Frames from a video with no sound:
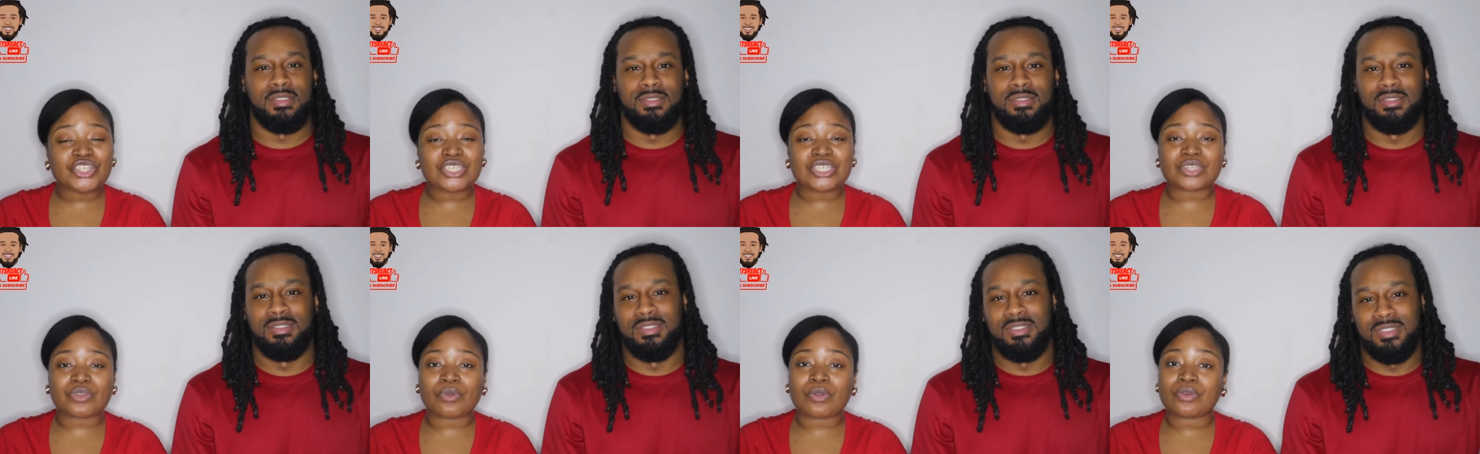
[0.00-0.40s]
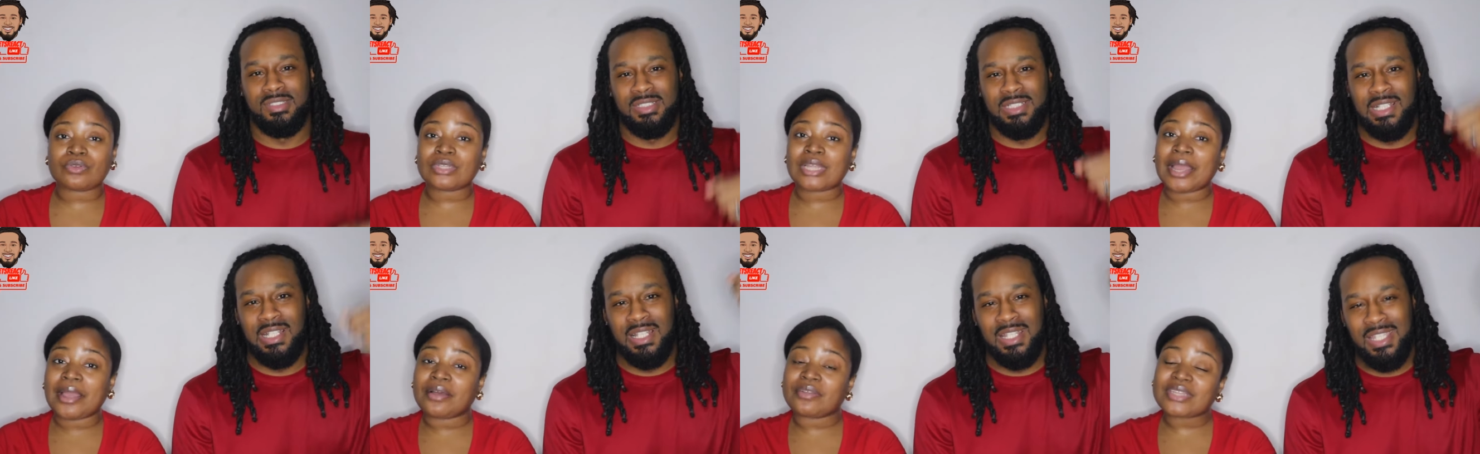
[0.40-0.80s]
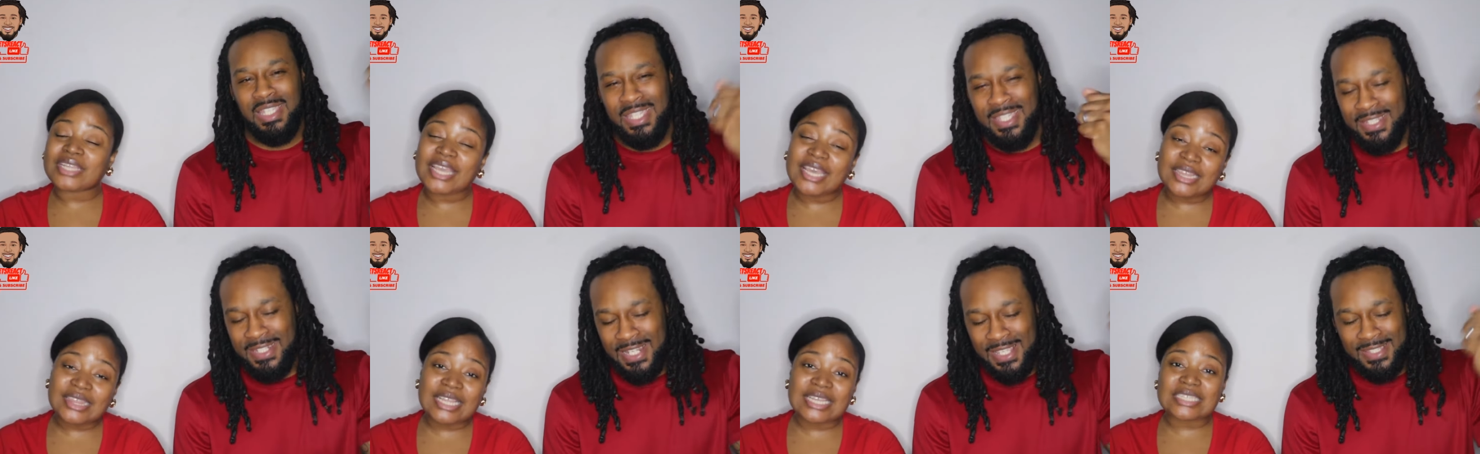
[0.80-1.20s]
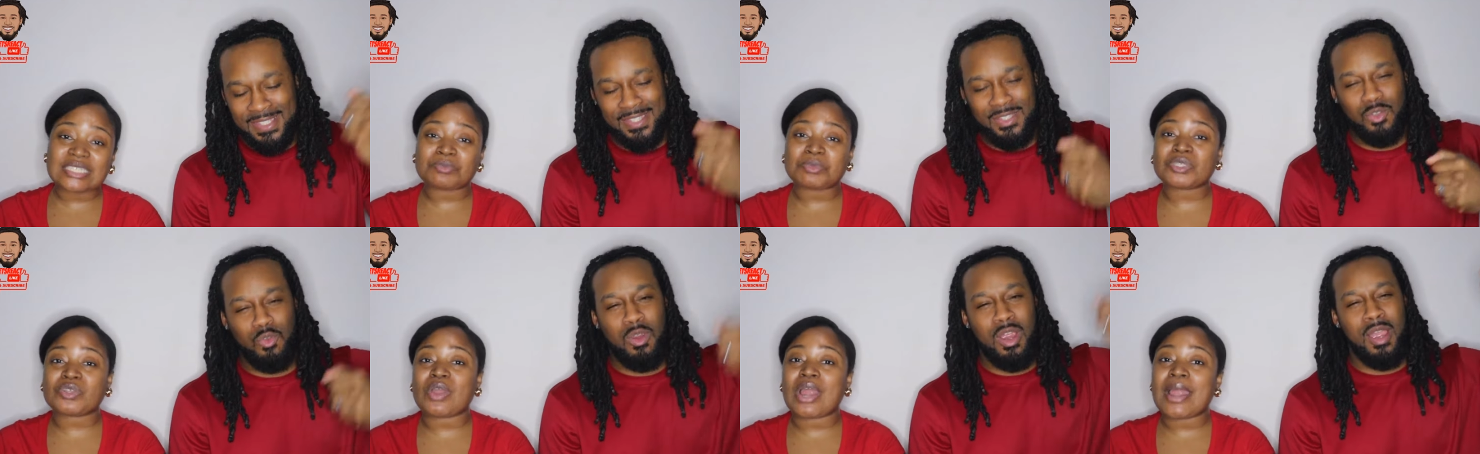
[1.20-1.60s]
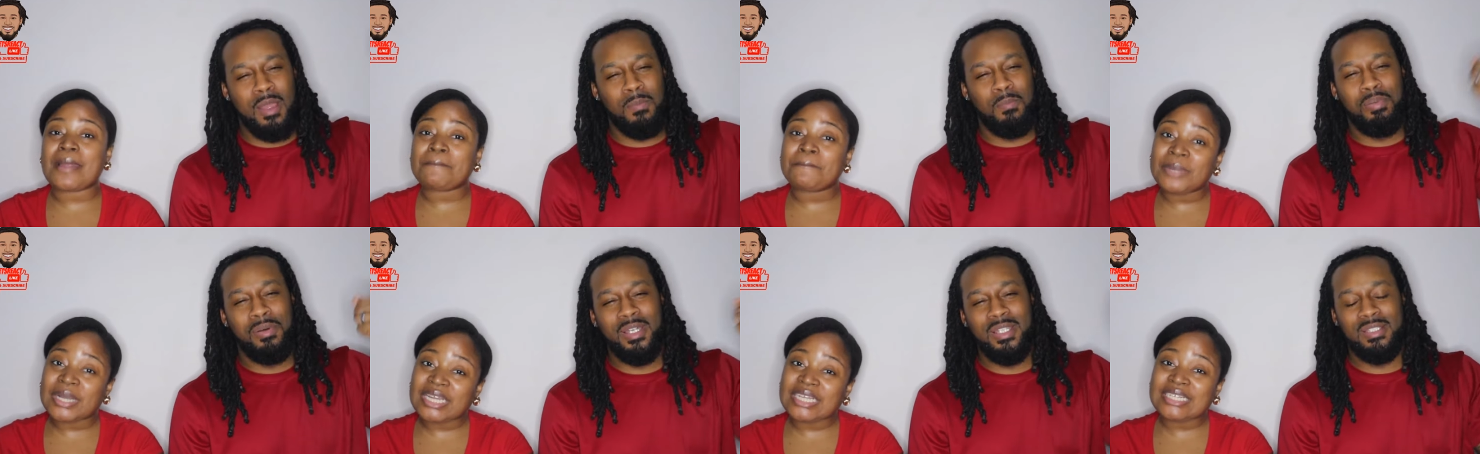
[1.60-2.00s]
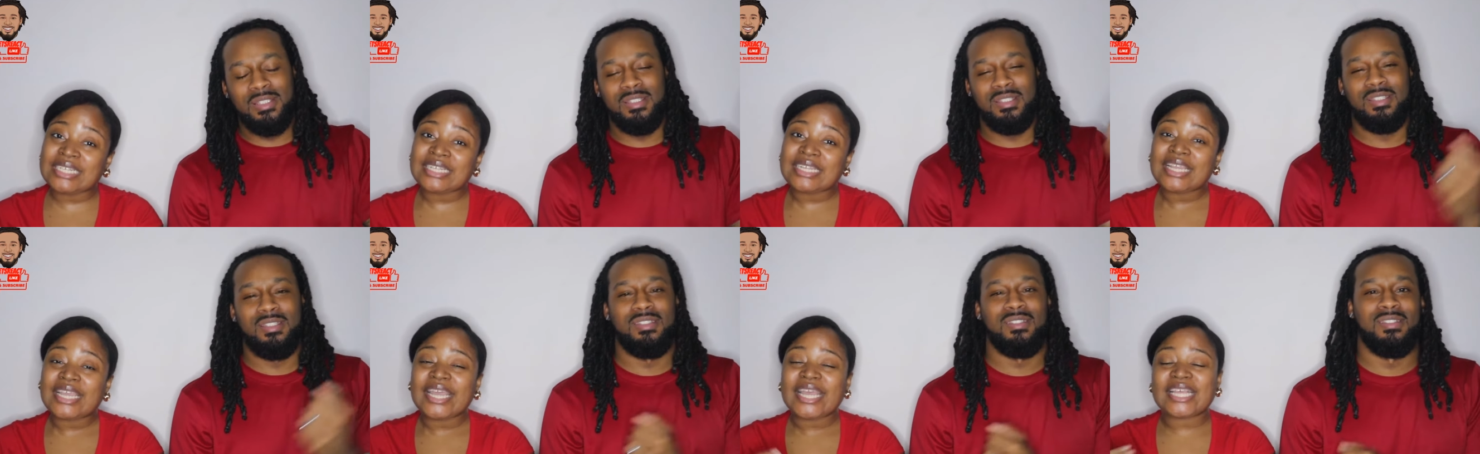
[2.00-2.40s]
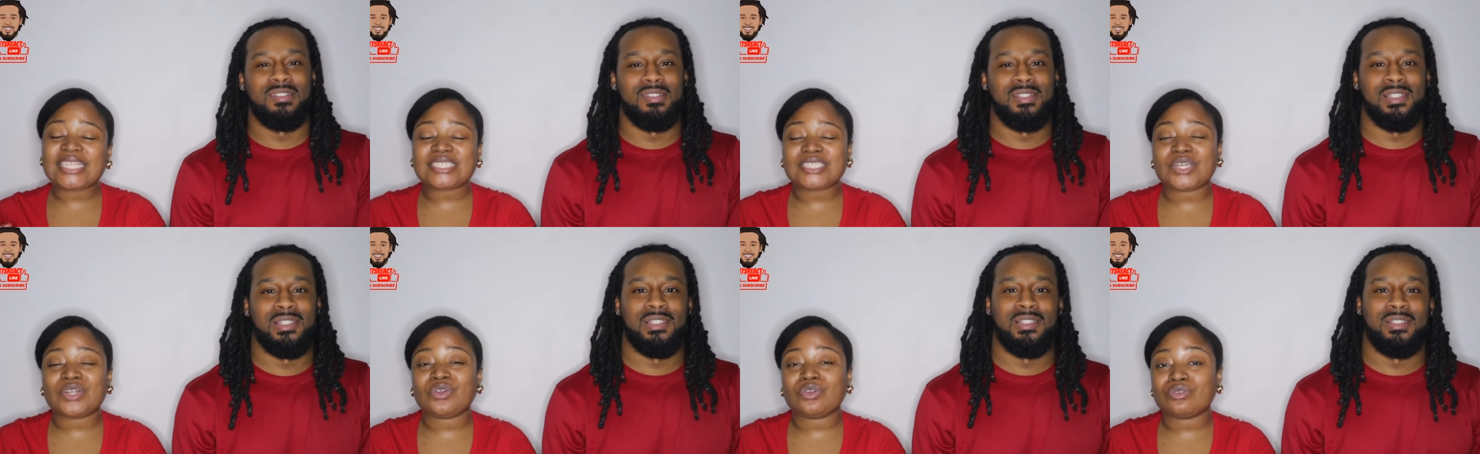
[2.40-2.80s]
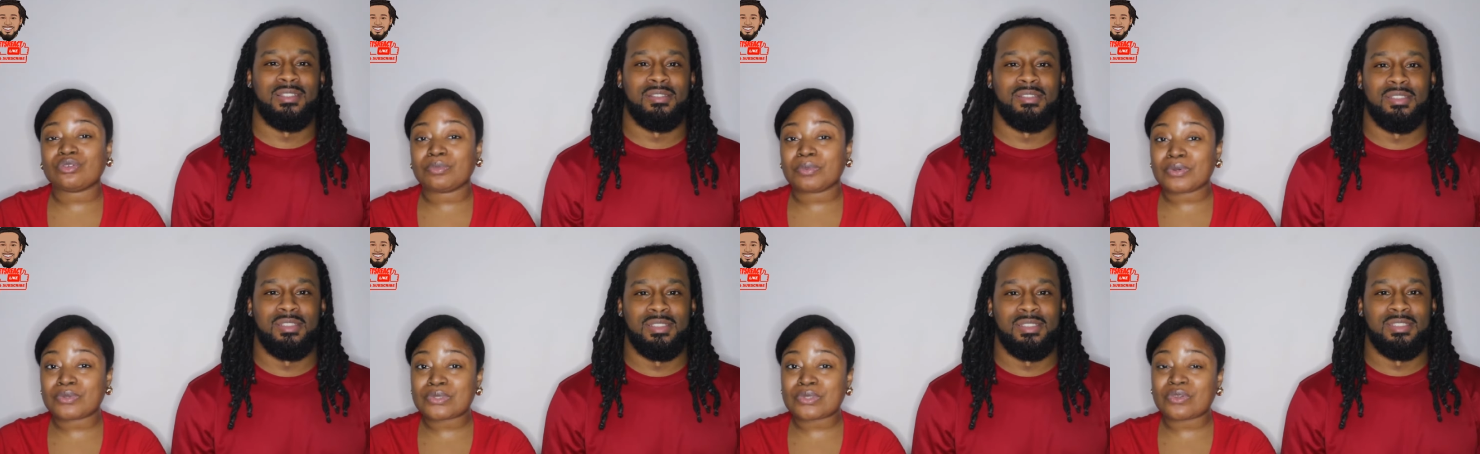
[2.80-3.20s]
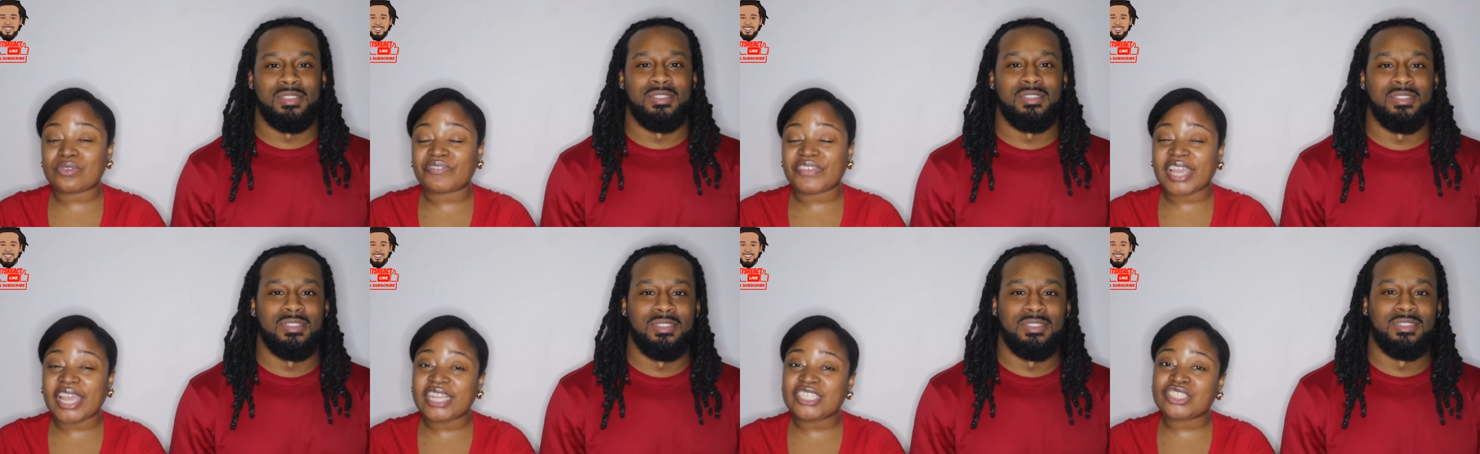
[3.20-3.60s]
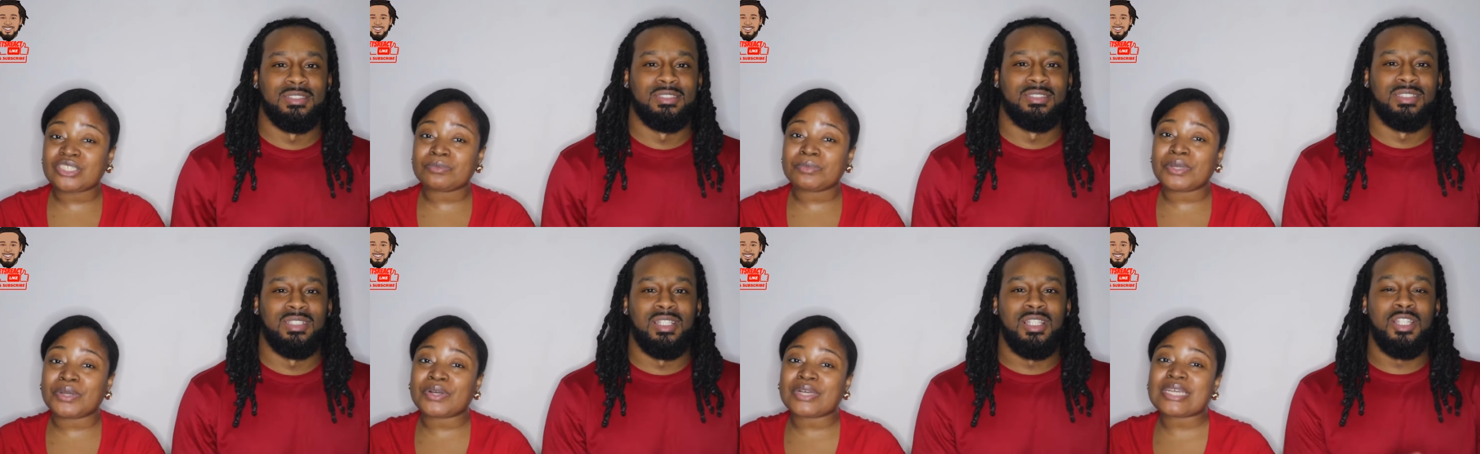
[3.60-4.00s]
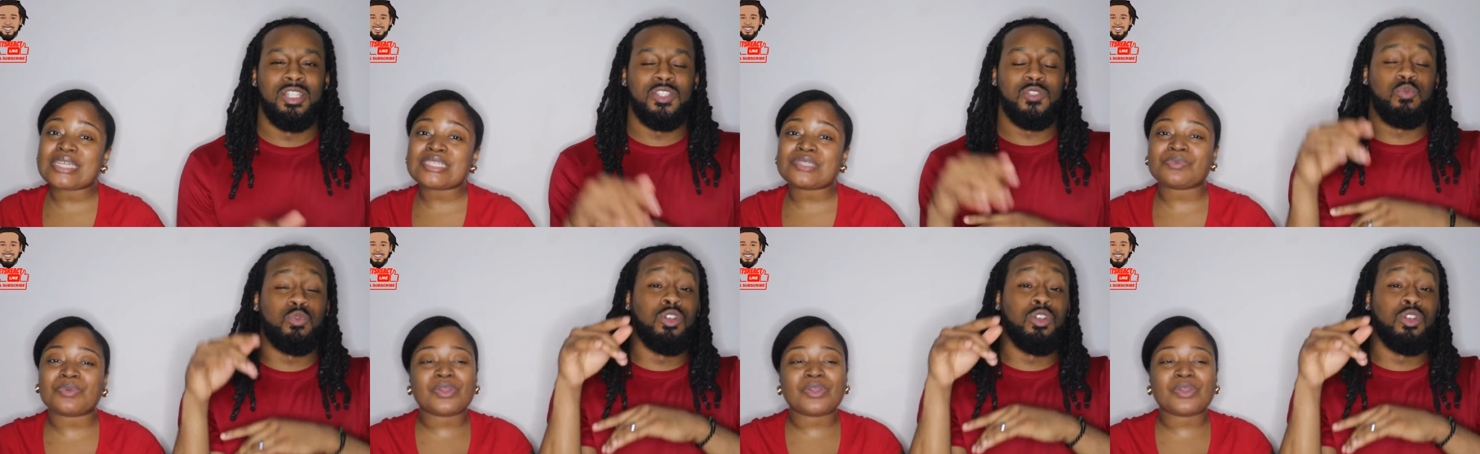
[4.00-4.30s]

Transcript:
Speaker 1: you scroll down, hit that subscribe button, and turn on the post notification bell. Because